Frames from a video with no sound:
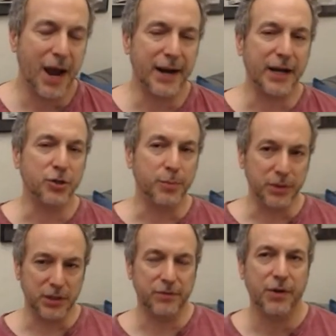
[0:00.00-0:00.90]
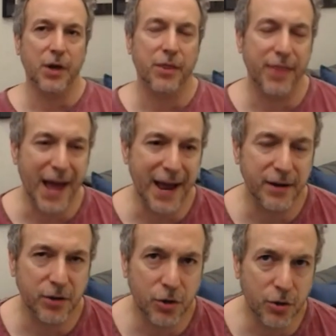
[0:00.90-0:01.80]
And I do believe
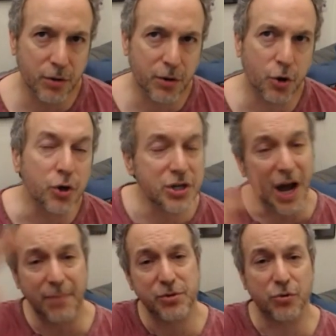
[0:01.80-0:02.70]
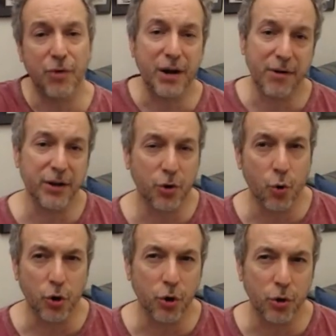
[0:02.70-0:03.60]
that good times are right around the
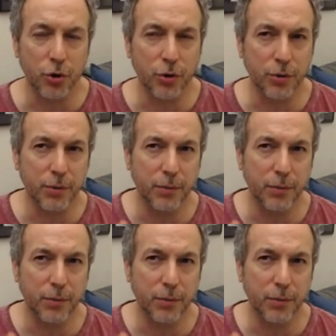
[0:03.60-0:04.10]
corner.